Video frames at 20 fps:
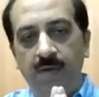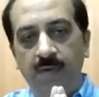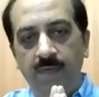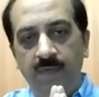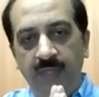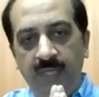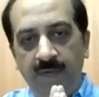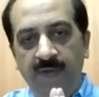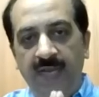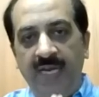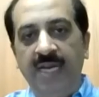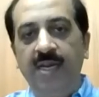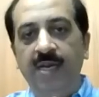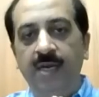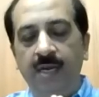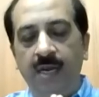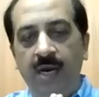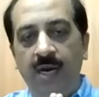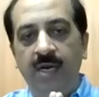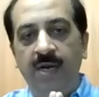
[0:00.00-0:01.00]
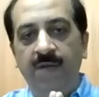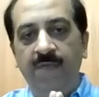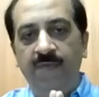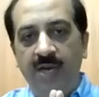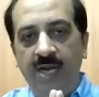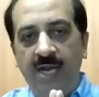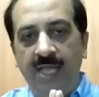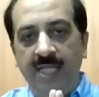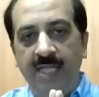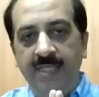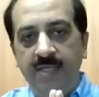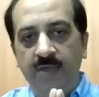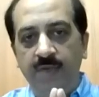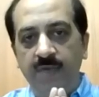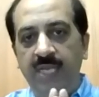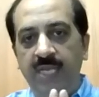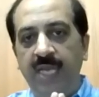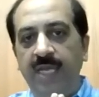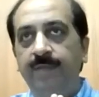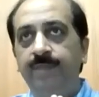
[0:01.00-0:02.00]
with a very different lens of
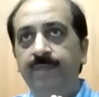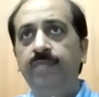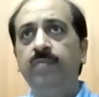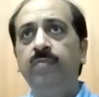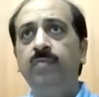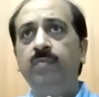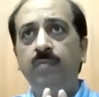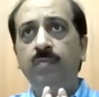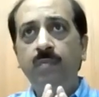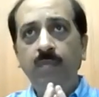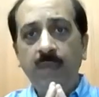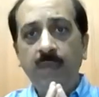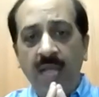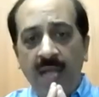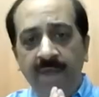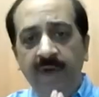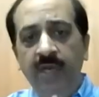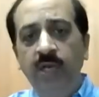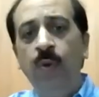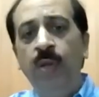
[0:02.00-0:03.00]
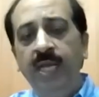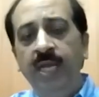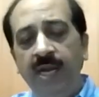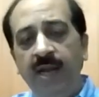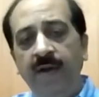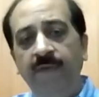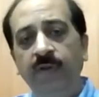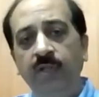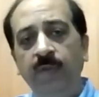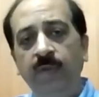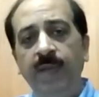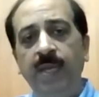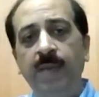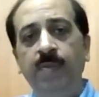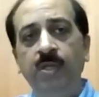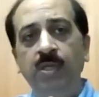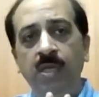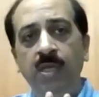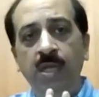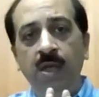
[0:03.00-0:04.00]
saying, are we doing enough for the
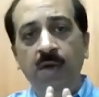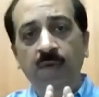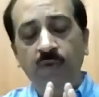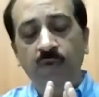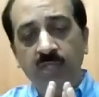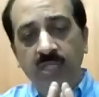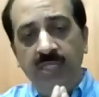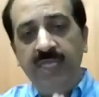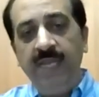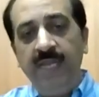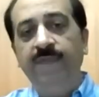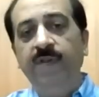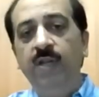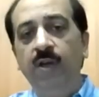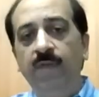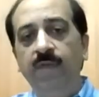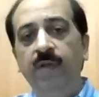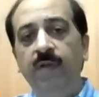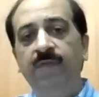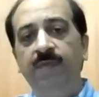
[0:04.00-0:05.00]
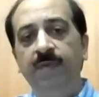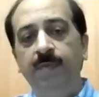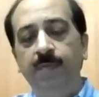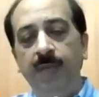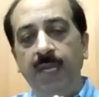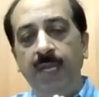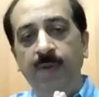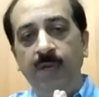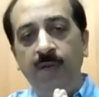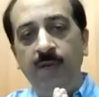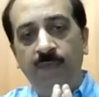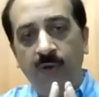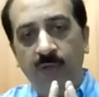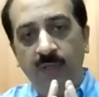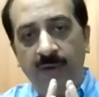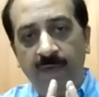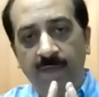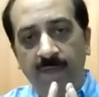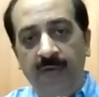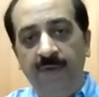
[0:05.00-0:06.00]
people, for the safety of the people, for
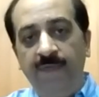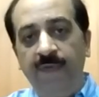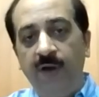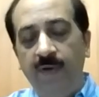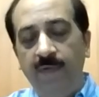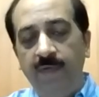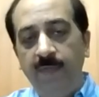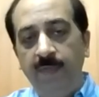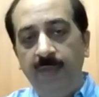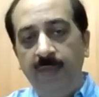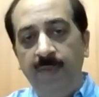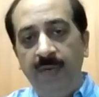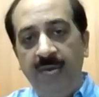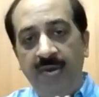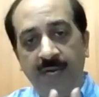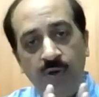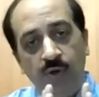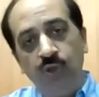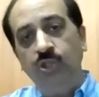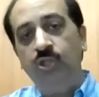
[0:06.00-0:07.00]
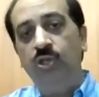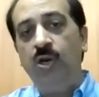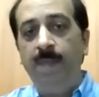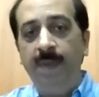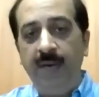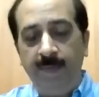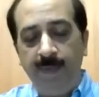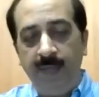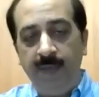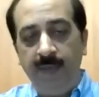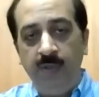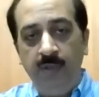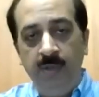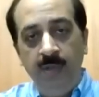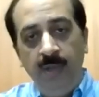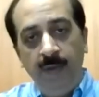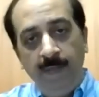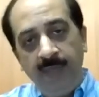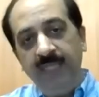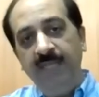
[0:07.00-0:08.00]
the welfare of the people, and don't shop at people,
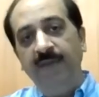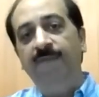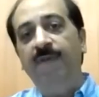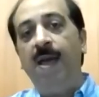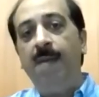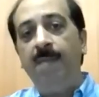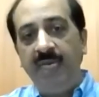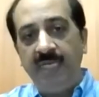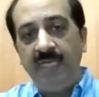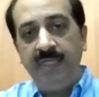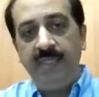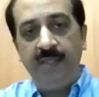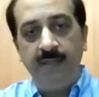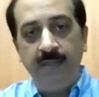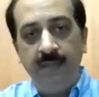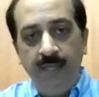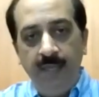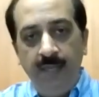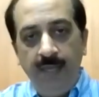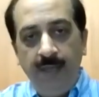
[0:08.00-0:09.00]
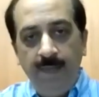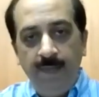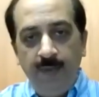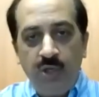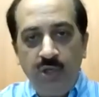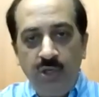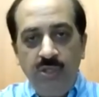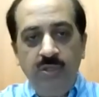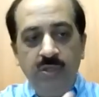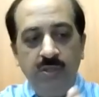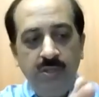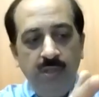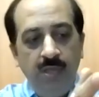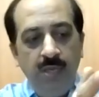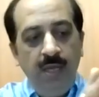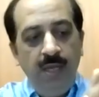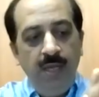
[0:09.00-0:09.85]
but their families. Because